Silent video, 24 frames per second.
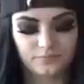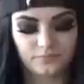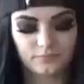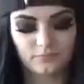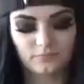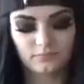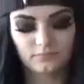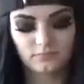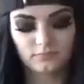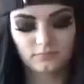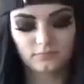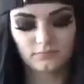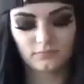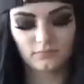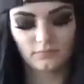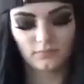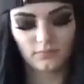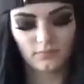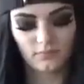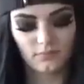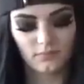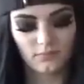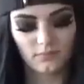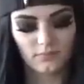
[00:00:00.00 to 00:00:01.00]

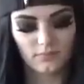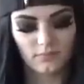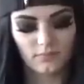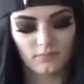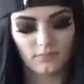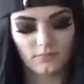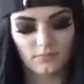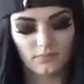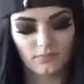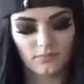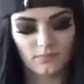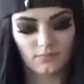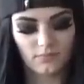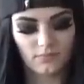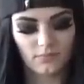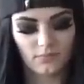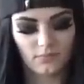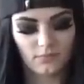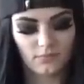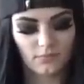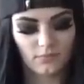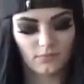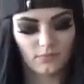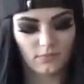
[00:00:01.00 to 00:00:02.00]

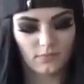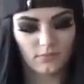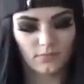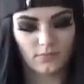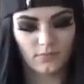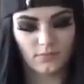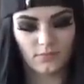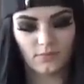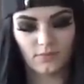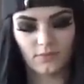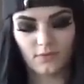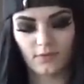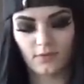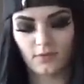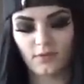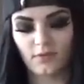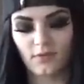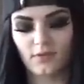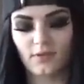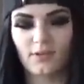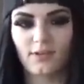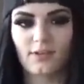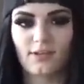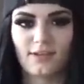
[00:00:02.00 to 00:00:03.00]

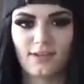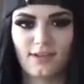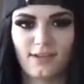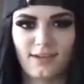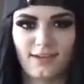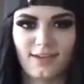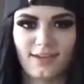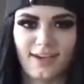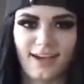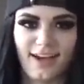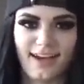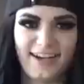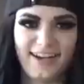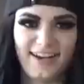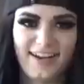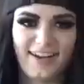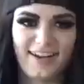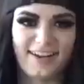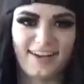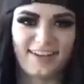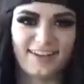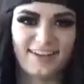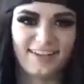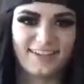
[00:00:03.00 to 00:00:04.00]

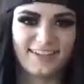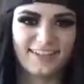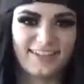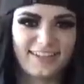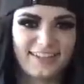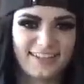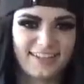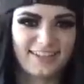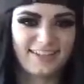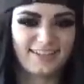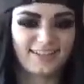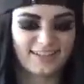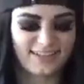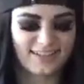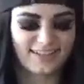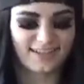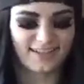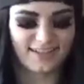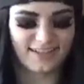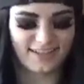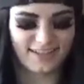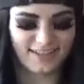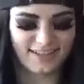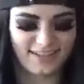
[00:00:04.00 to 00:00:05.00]

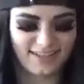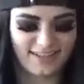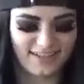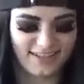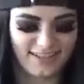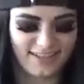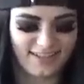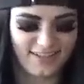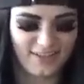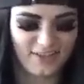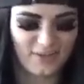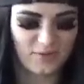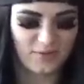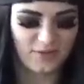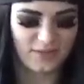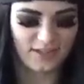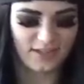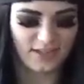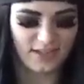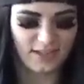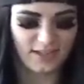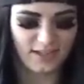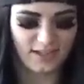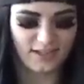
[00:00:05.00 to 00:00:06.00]

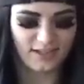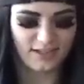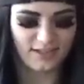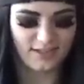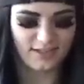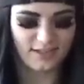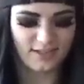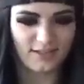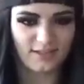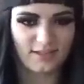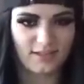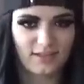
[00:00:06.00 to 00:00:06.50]
No words are spoken by the person on screen.